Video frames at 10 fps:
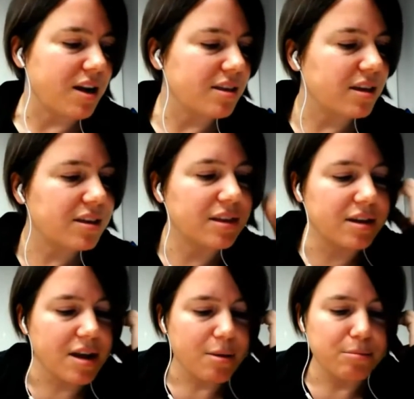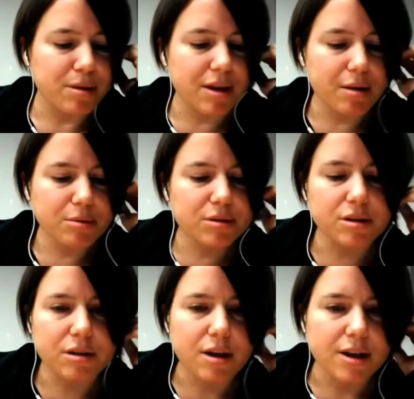I think that being able
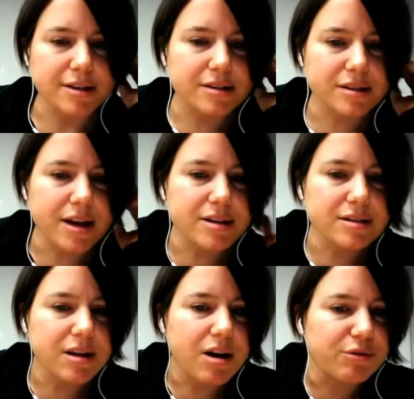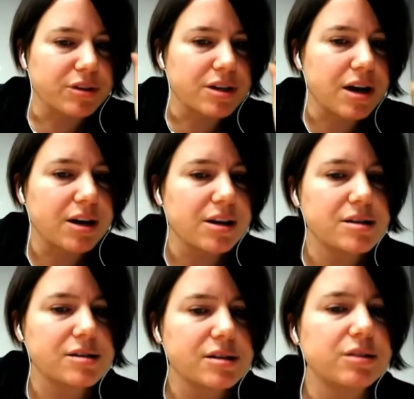to slice off a tiny
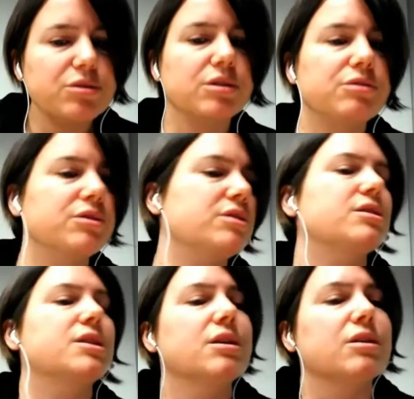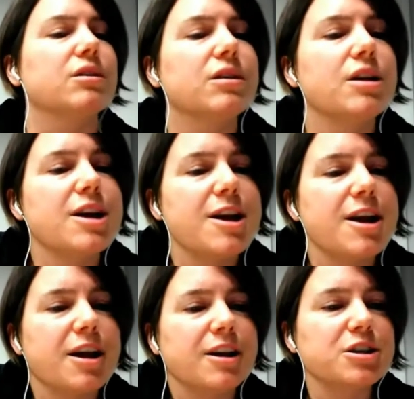sliver of a skill,
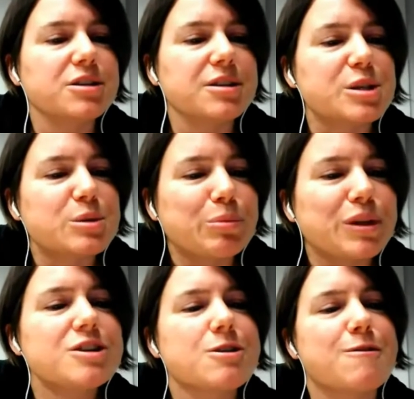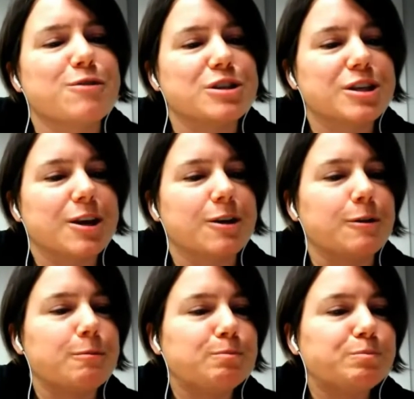just a splinter of a skill,